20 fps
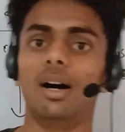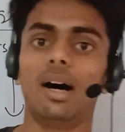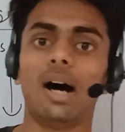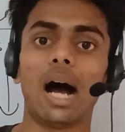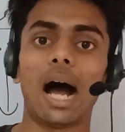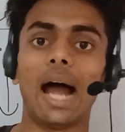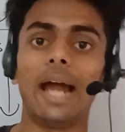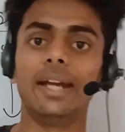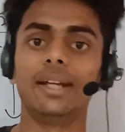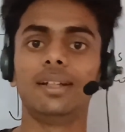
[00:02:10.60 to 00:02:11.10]

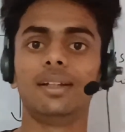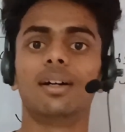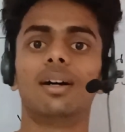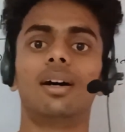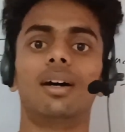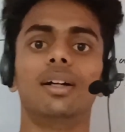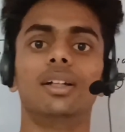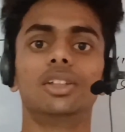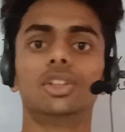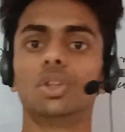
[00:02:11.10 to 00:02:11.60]
idea
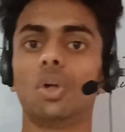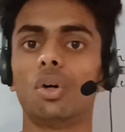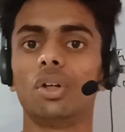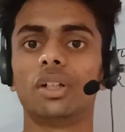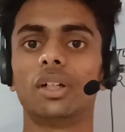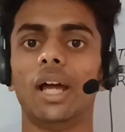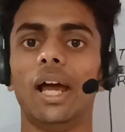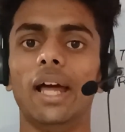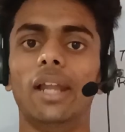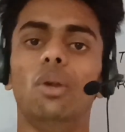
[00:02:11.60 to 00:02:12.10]
is
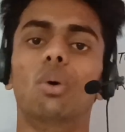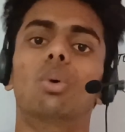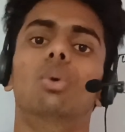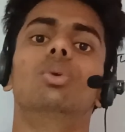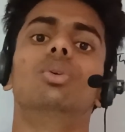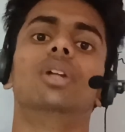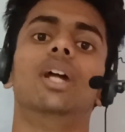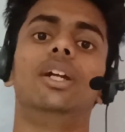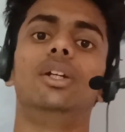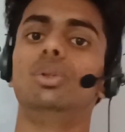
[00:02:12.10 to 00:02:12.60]
not
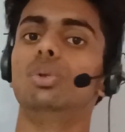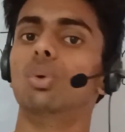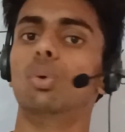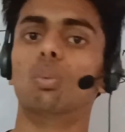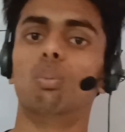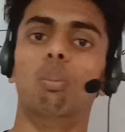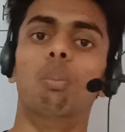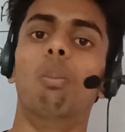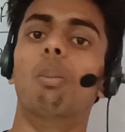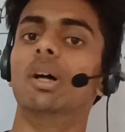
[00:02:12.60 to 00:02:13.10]
alone that you
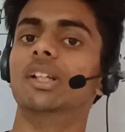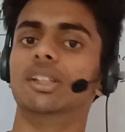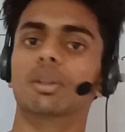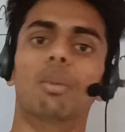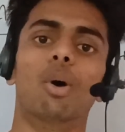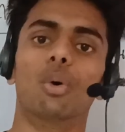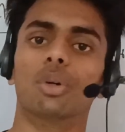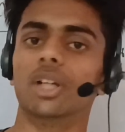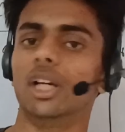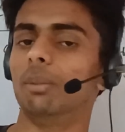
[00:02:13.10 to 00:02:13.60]
know much
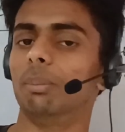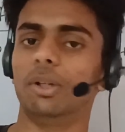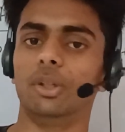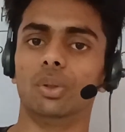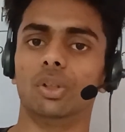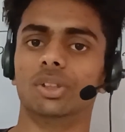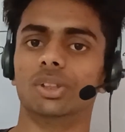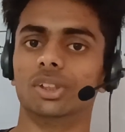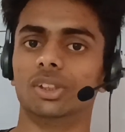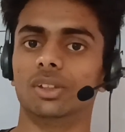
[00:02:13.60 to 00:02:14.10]
about that
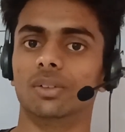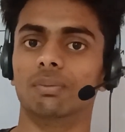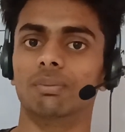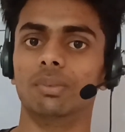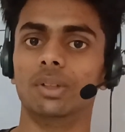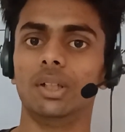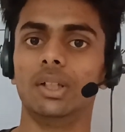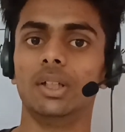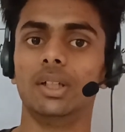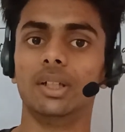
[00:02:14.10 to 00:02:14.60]
particular system,
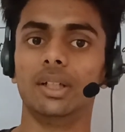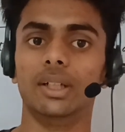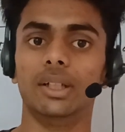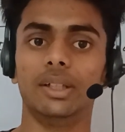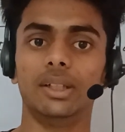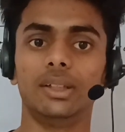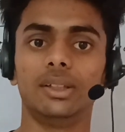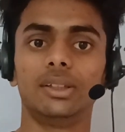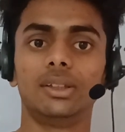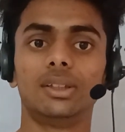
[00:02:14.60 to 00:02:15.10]

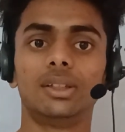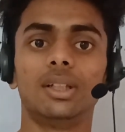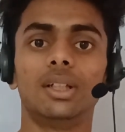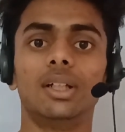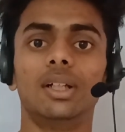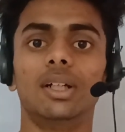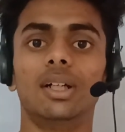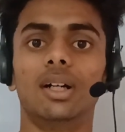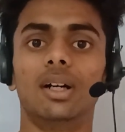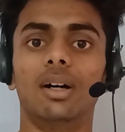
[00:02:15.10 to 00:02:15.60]
is
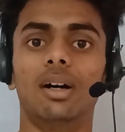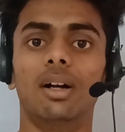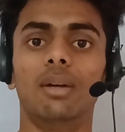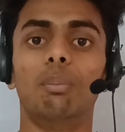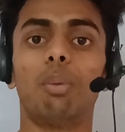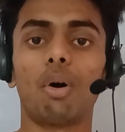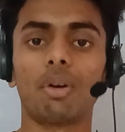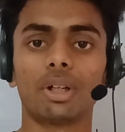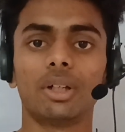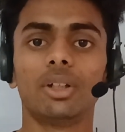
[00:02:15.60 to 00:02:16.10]

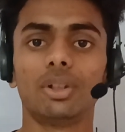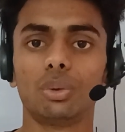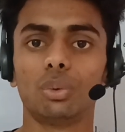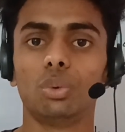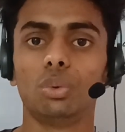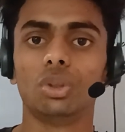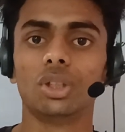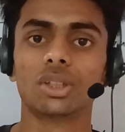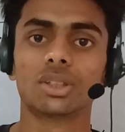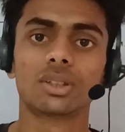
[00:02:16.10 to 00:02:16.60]
important
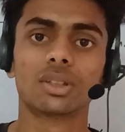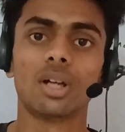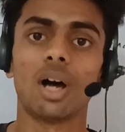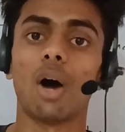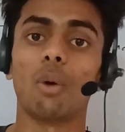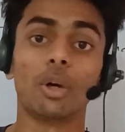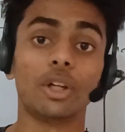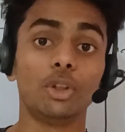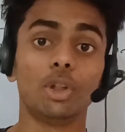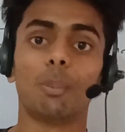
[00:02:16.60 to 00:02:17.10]
to just how
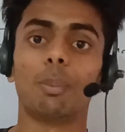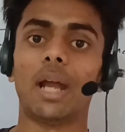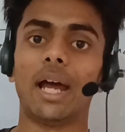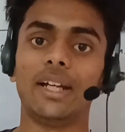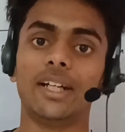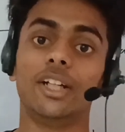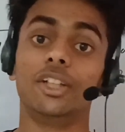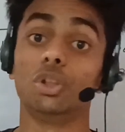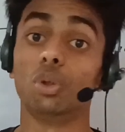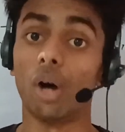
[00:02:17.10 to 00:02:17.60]
can you apply
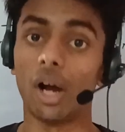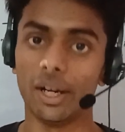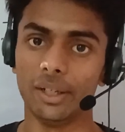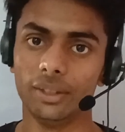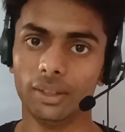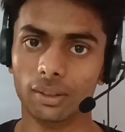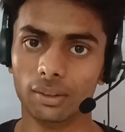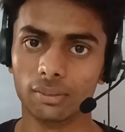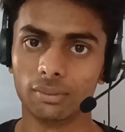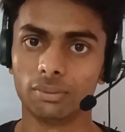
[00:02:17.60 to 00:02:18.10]
that your
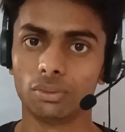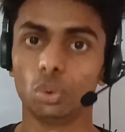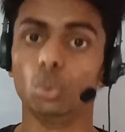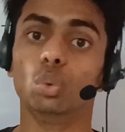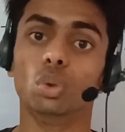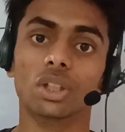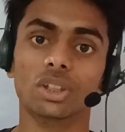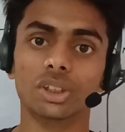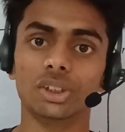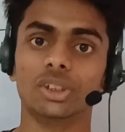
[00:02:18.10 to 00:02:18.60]
idea to
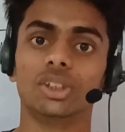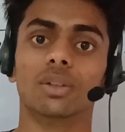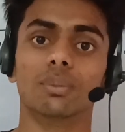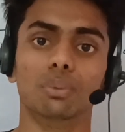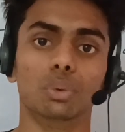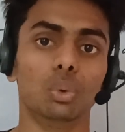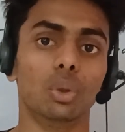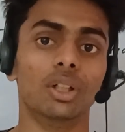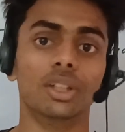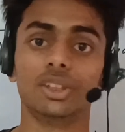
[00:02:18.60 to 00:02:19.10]
the system
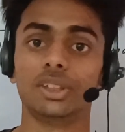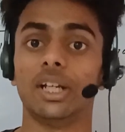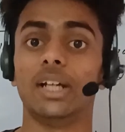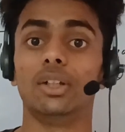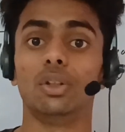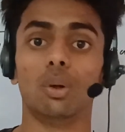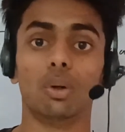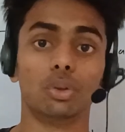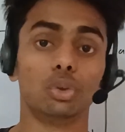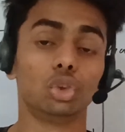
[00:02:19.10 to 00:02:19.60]
to understand
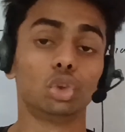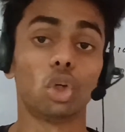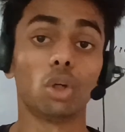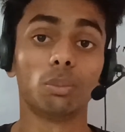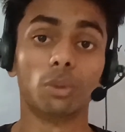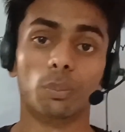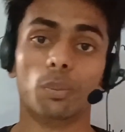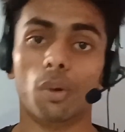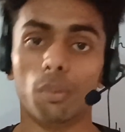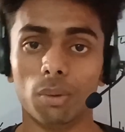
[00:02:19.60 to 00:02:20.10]
your to solve
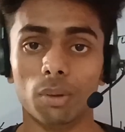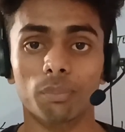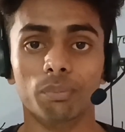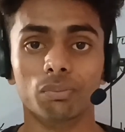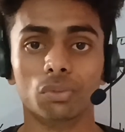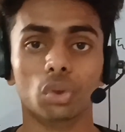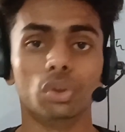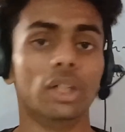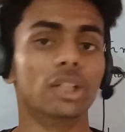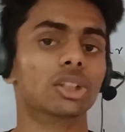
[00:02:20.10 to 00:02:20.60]
the problem.
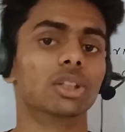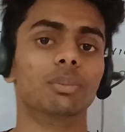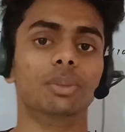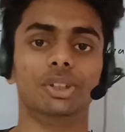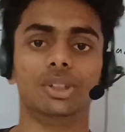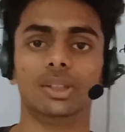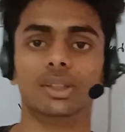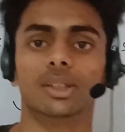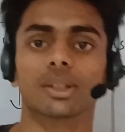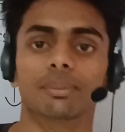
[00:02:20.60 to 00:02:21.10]
So that's the
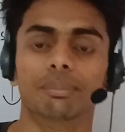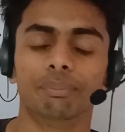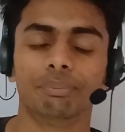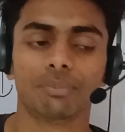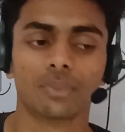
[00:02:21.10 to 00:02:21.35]
basic thing.